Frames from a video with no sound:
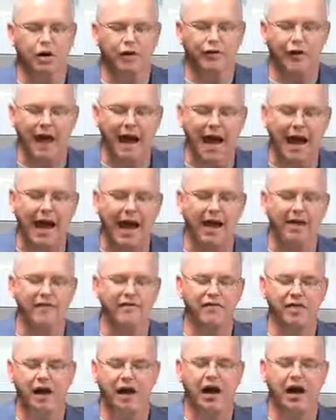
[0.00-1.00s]
of
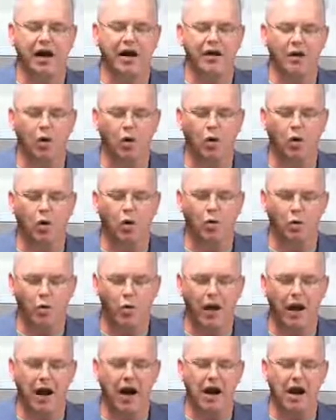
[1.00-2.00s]
have thine own
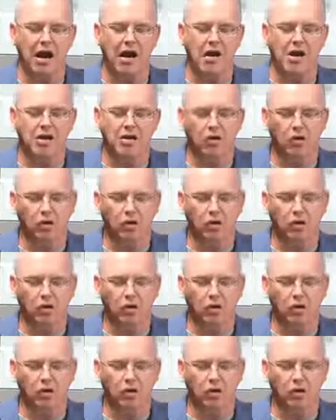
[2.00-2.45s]
way,